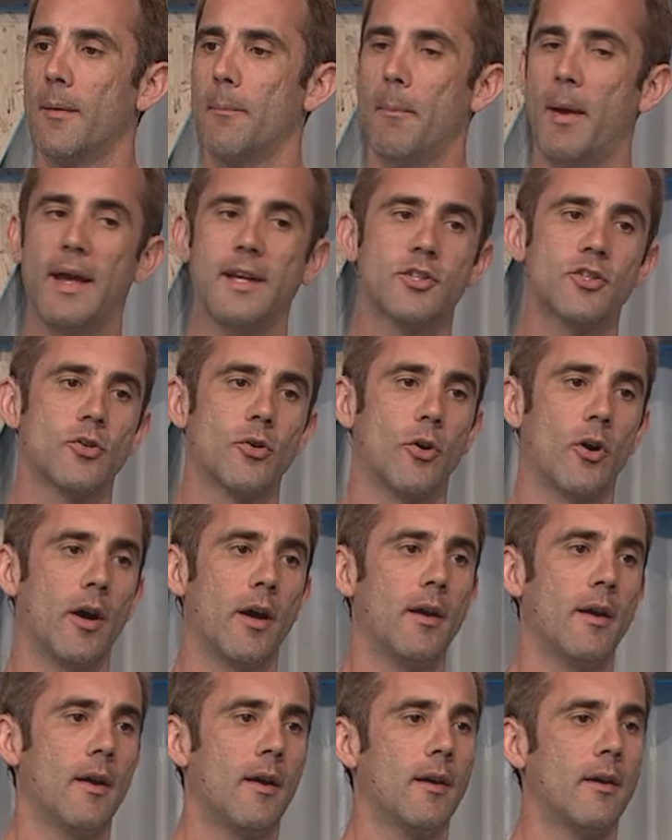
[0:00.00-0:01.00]
make
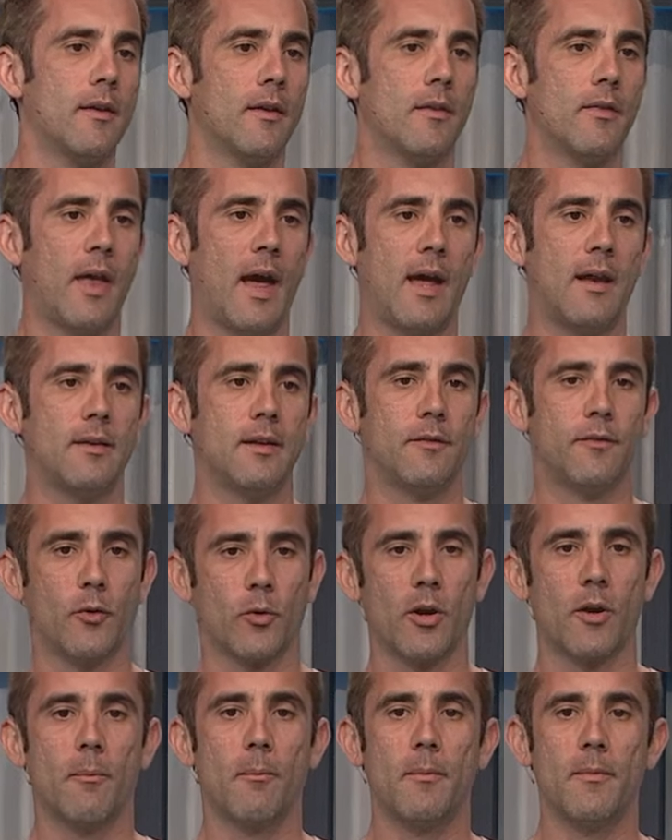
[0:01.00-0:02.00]
sure that if
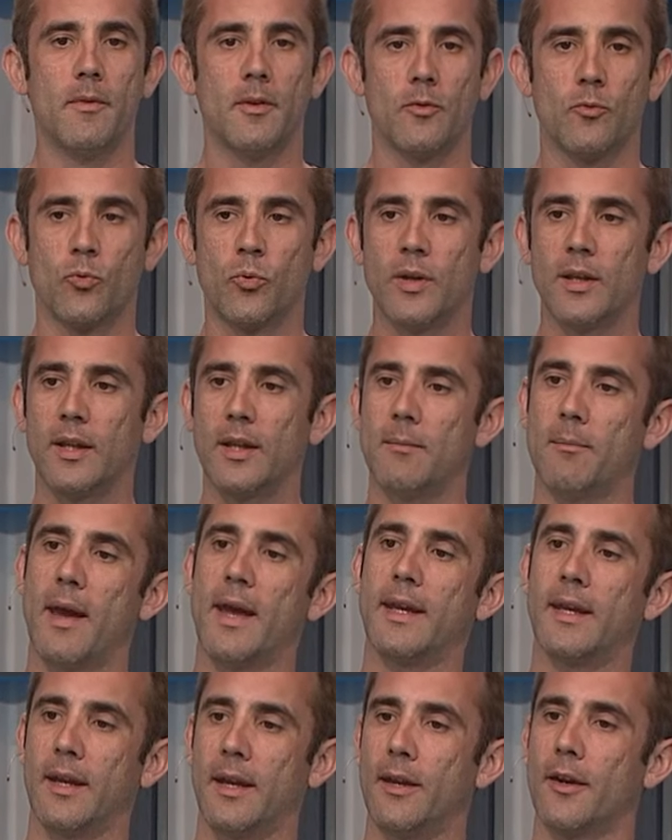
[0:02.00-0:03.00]
you want to really
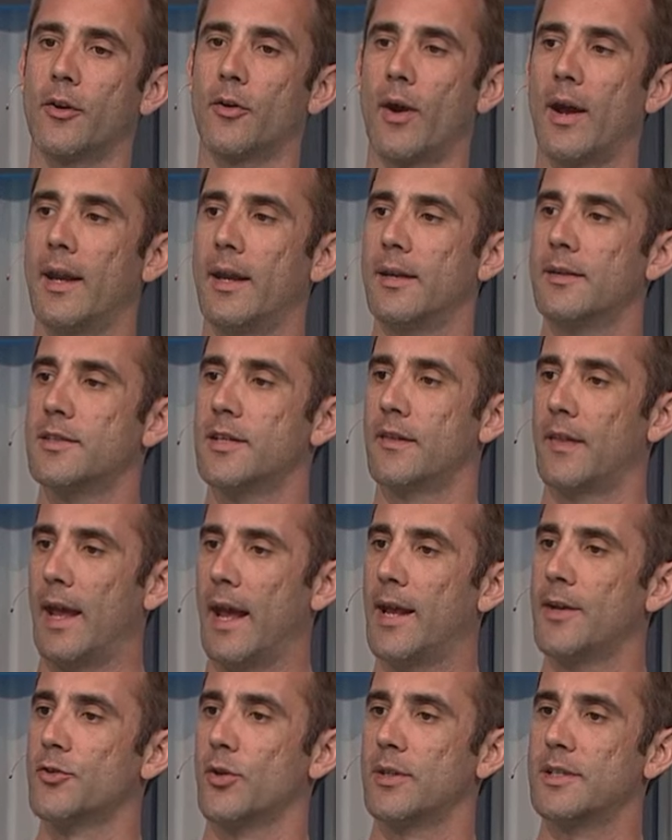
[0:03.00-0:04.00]
make it integrate into
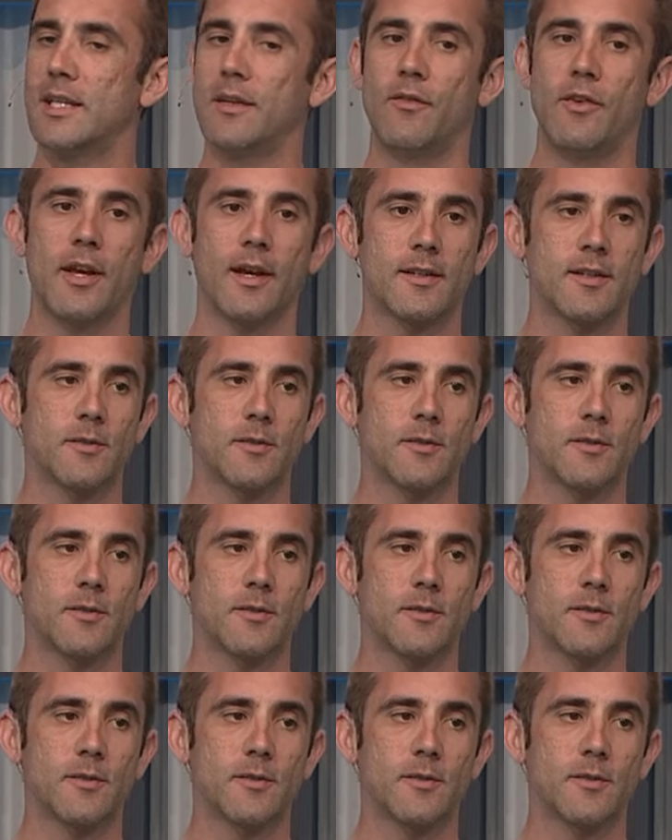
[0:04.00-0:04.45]
the Android TV